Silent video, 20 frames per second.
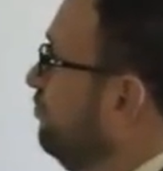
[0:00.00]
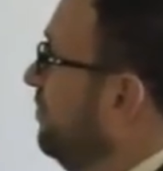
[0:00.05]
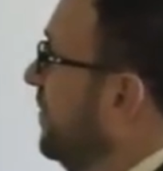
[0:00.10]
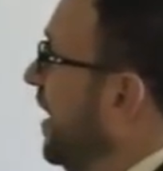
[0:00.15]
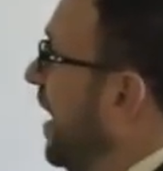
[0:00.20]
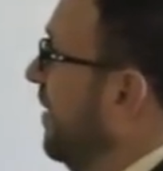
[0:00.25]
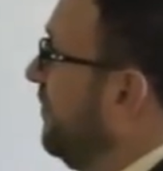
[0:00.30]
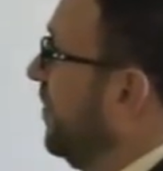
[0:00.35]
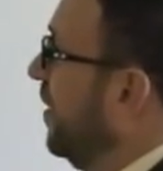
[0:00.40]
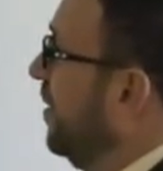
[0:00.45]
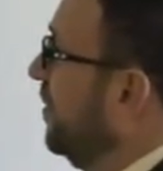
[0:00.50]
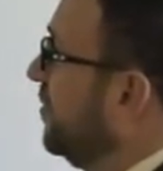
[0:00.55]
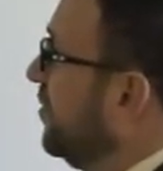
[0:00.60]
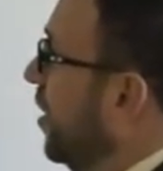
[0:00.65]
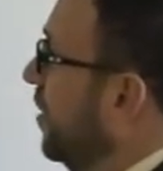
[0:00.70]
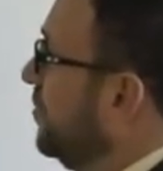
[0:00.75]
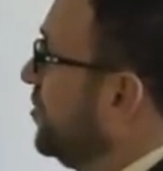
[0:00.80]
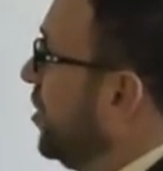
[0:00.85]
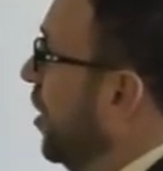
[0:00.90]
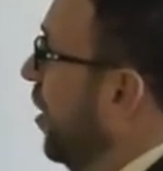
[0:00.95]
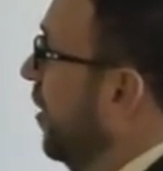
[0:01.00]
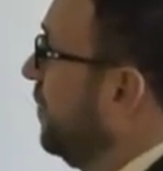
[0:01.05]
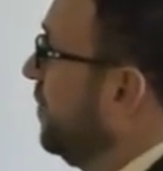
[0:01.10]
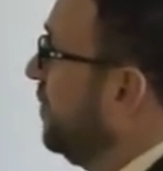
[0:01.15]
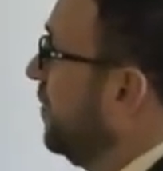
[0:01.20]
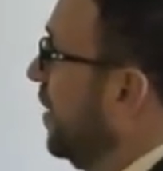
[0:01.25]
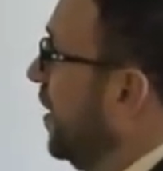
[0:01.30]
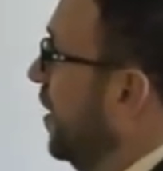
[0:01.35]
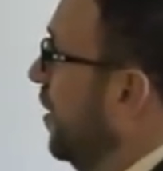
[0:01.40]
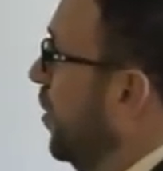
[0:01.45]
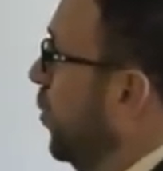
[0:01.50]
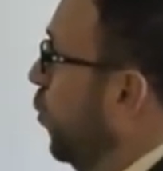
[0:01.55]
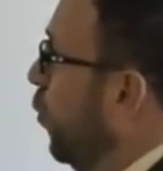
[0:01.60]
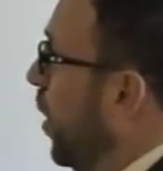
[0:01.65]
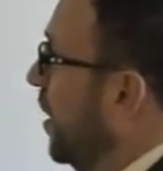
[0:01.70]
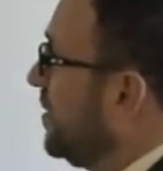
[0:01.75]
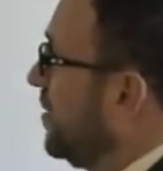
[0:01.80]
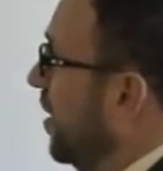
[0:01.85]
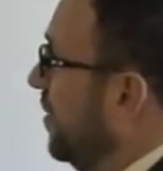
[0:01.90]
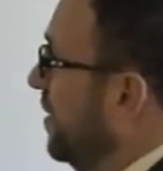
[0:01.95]
level in terms of
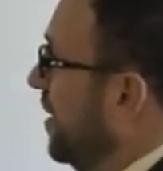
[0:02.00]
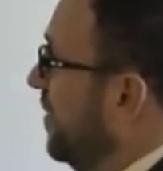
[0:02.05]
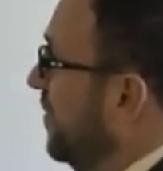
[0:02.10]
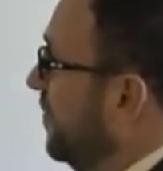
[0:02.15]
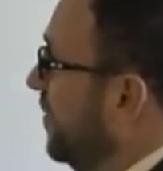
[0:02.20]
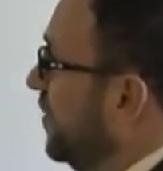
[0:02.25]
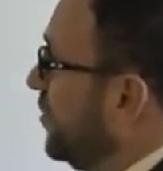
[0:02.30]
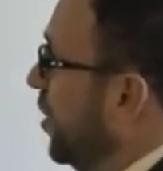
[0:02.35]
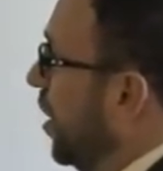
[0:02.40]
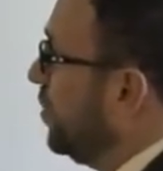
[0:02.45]
what are the different